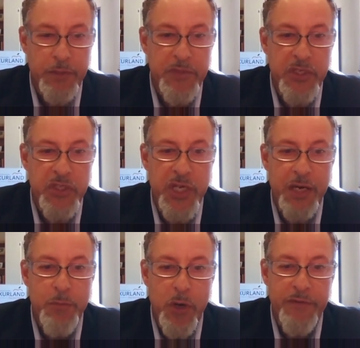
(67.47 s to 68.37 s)
to share
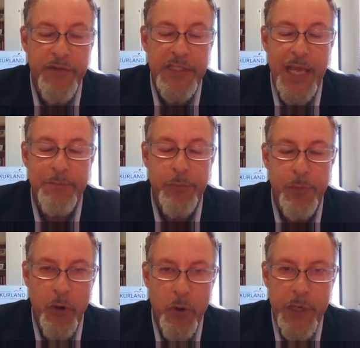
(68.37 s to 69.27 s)
more of his
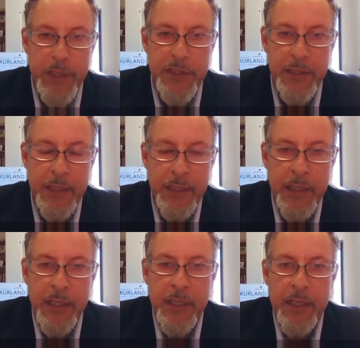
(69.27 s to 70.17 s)
abhorrent
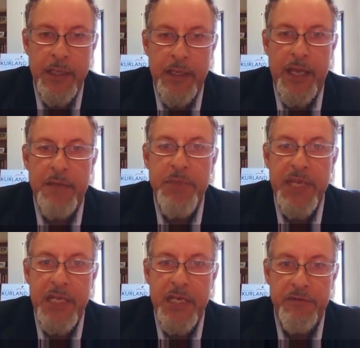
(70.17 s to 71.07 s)
and
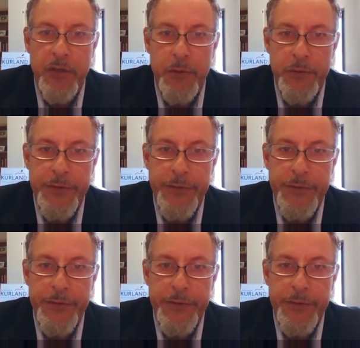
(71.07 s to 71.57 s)
bigoted views.